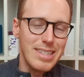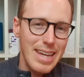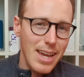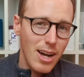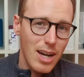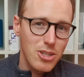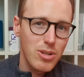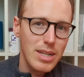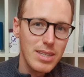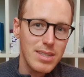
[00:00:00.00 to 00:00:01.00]

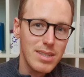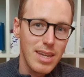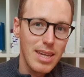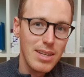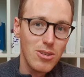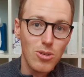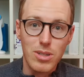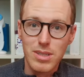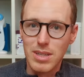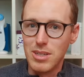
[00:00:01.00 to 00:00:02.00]
dehydrated skin
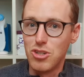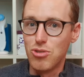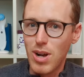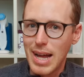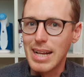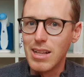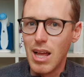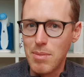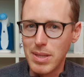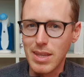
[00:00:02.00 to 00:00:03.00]
or it's a dry
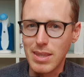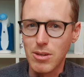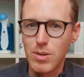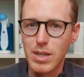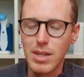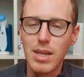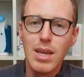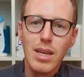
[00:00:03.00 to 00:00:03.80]
climate that they're in,